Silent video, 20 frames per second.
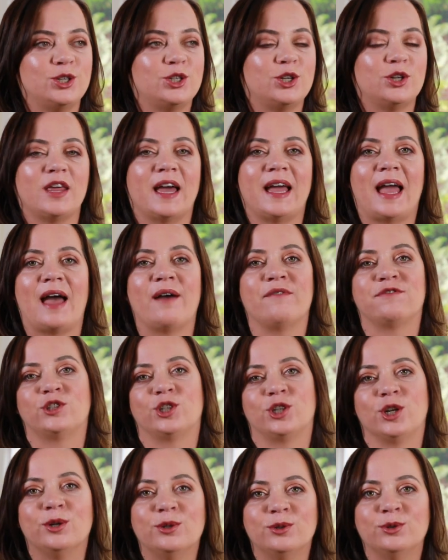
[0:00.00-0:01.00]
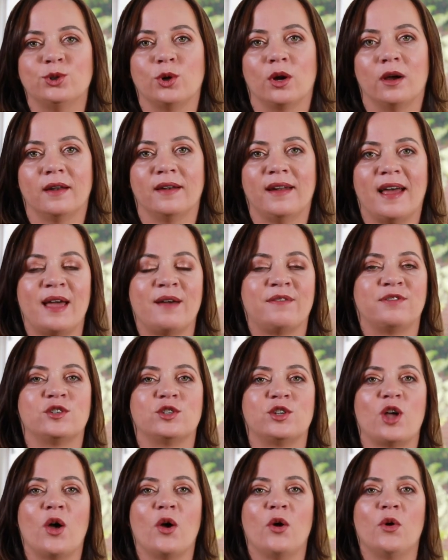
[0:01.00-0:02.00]
Do they have children? If
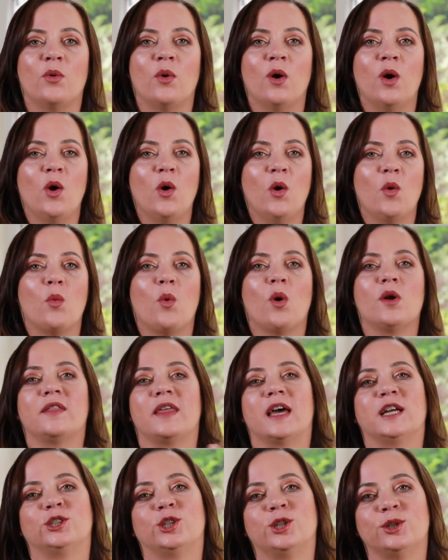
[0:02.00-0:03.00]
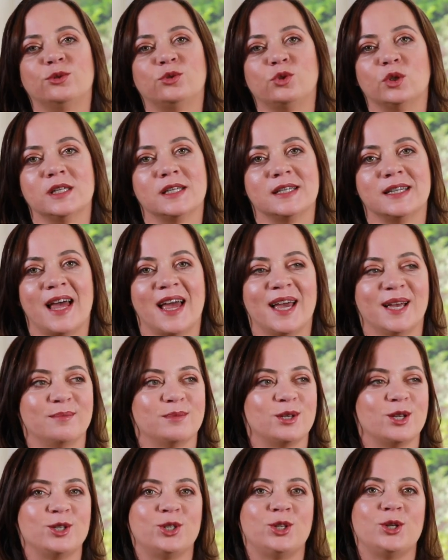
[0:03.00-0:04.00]
so, what are their children's
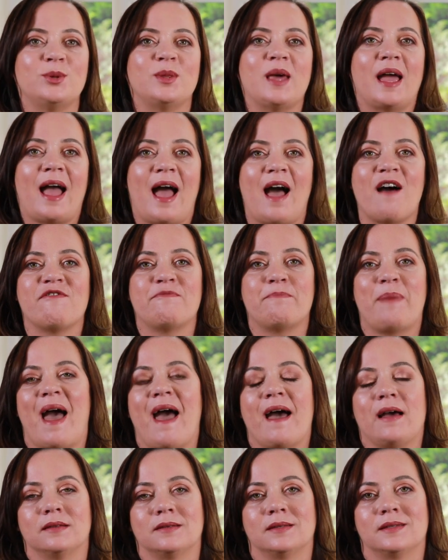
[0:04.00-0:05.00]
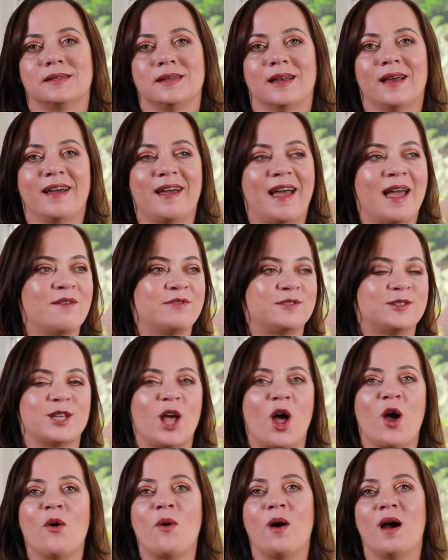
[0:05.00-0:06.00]
names? Do they have pets? If
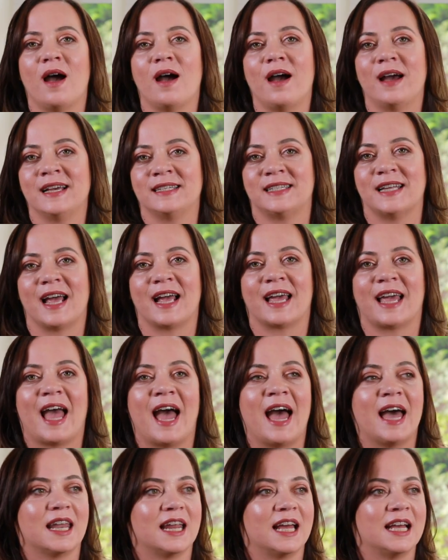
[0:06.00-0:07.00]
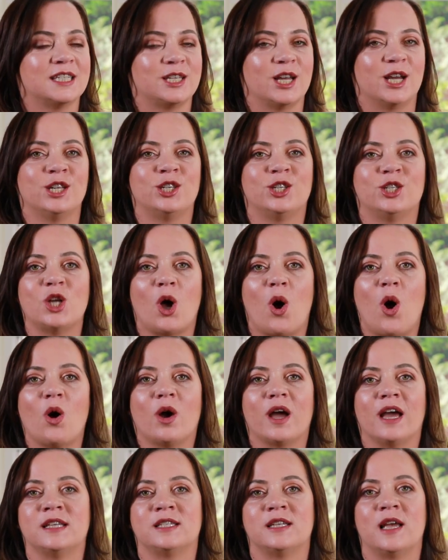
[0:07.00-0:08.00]
so, is it a cat? Is it a
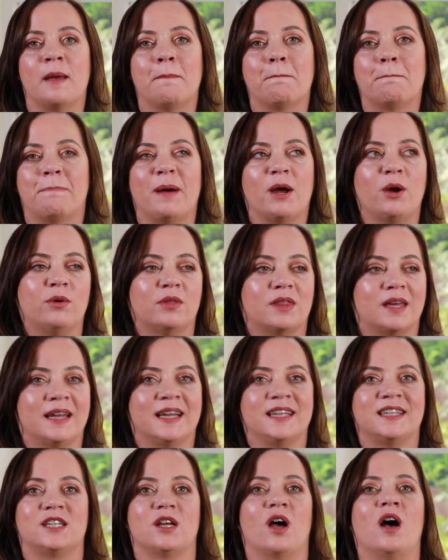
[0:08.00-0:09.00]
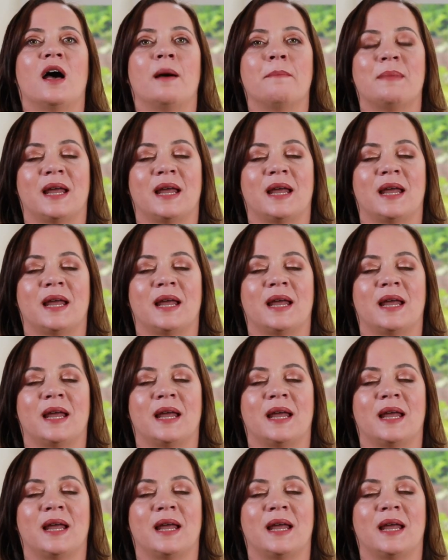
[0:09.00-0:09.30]
dog? Is it both? An entire